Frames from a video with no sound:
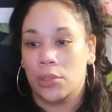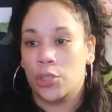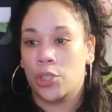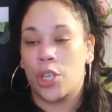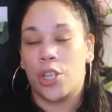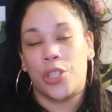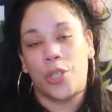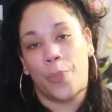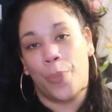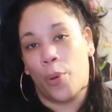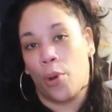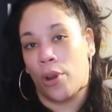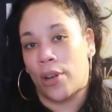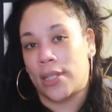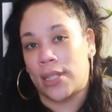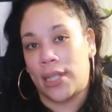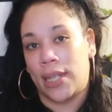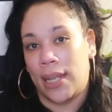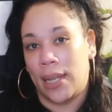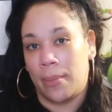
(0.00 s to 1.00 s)
your
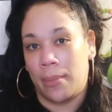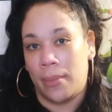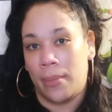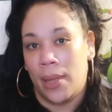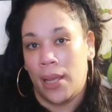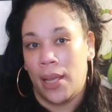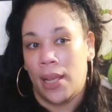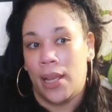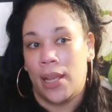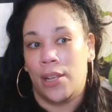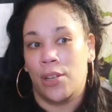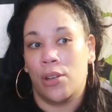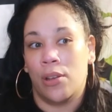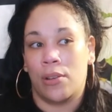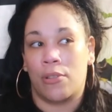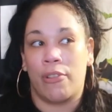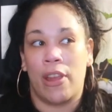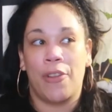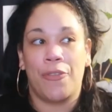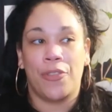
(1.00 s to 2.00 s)
support team you know
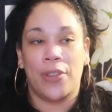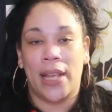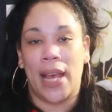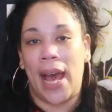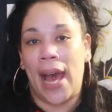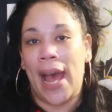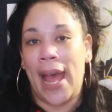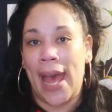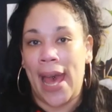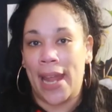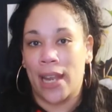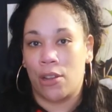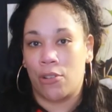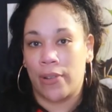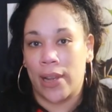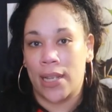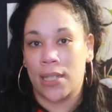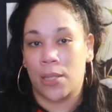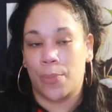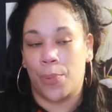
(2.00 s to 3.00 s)
gratefully i had a
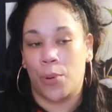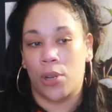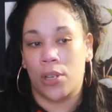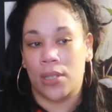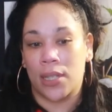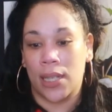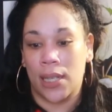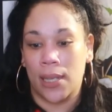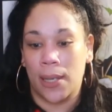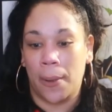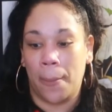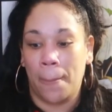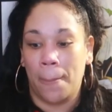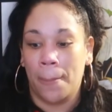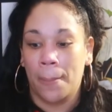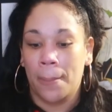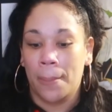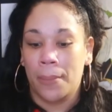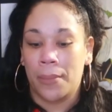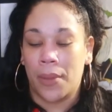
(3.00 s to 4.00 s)
great support team
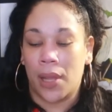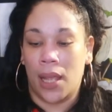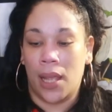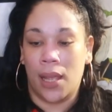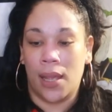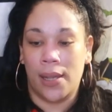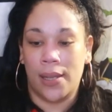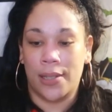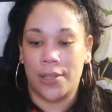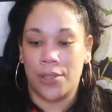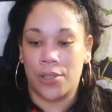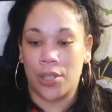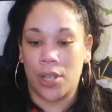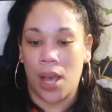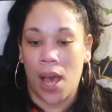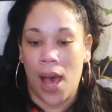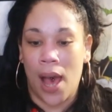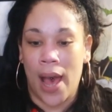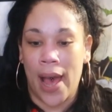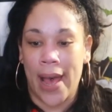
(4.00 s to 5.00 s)
and
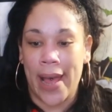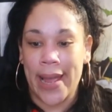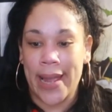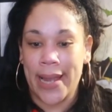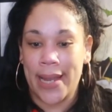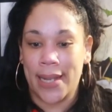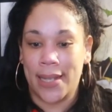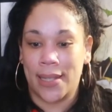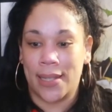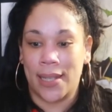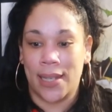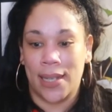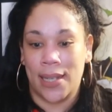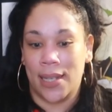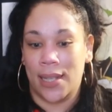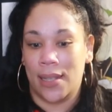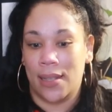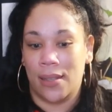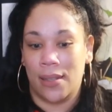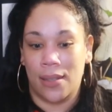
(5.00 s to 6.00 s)
I
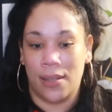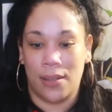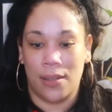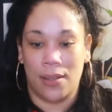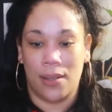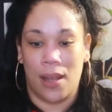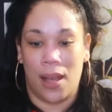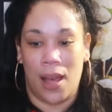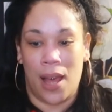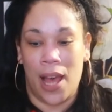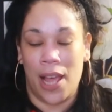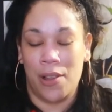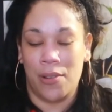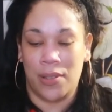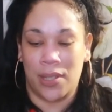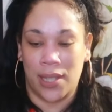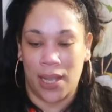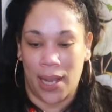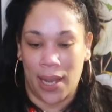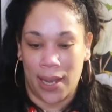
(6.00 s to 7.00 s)
didn't how you
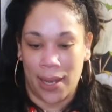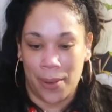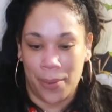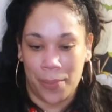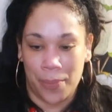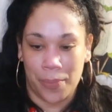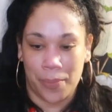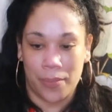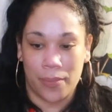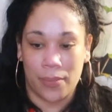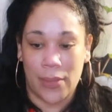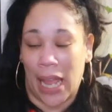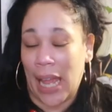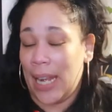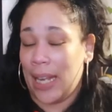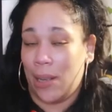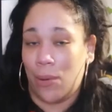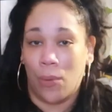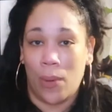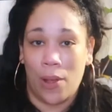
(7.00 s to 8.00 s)
say it I
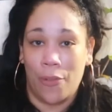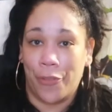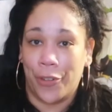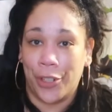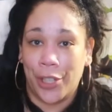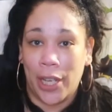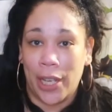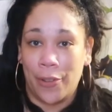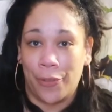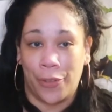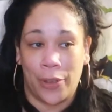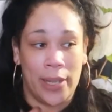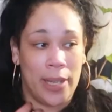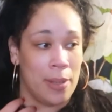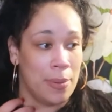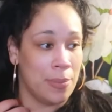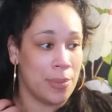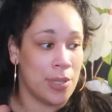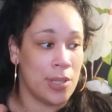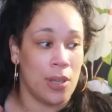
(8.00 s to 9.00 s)
didn't want for nothing for
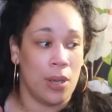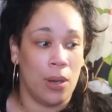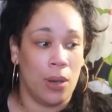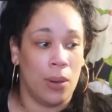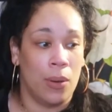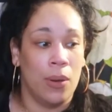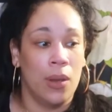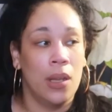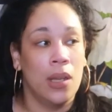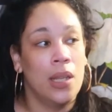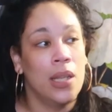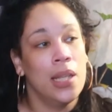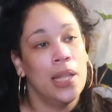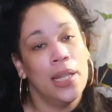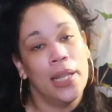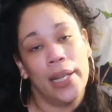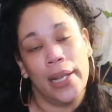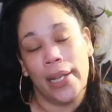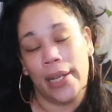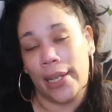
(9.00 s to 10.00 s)
him so
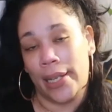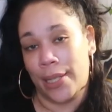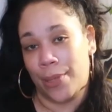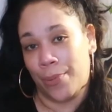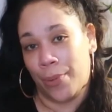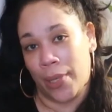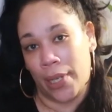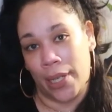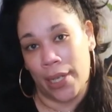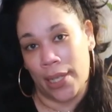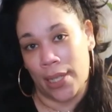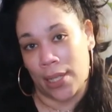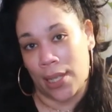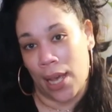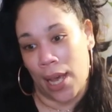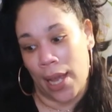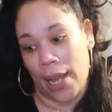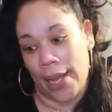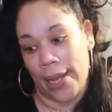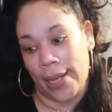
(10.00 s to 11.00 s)
it is what it is
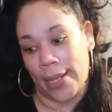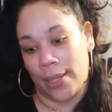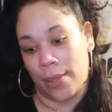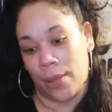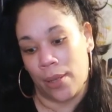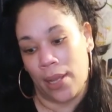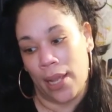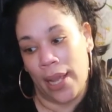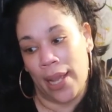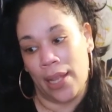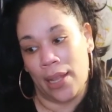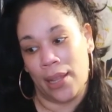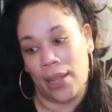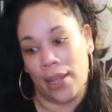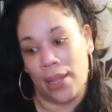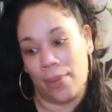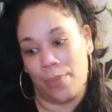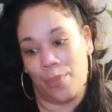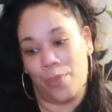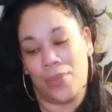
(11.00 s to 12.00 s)
guys
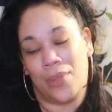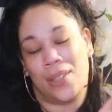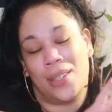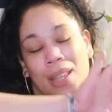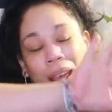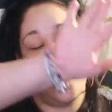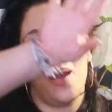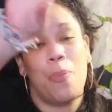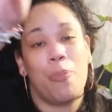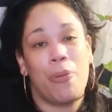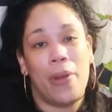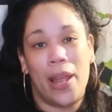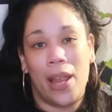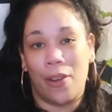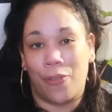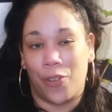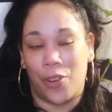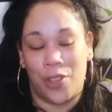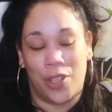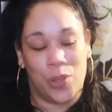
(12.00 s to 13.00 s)
and say a
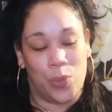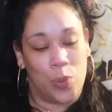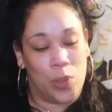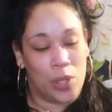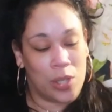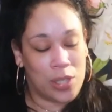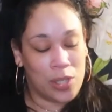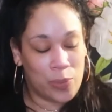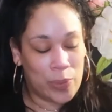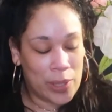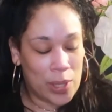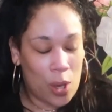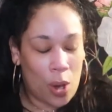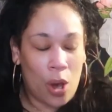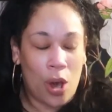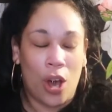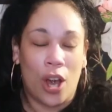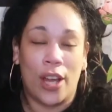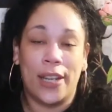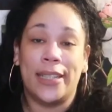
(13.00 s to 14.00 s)
prayer for this world because we
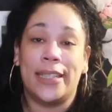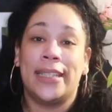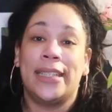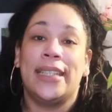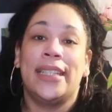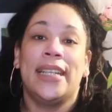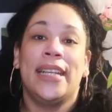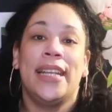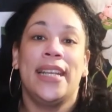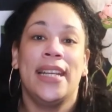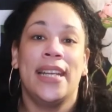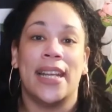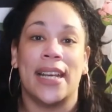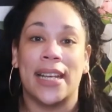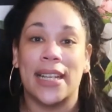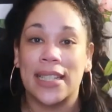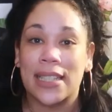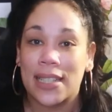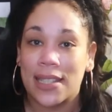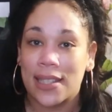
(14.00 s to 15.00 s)
all need it